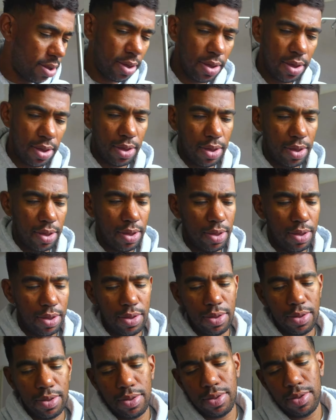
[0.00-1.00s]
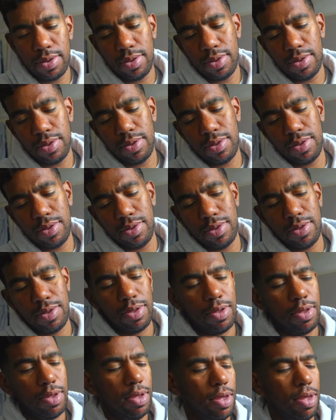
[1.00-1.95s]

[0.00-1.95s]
(no one is talking)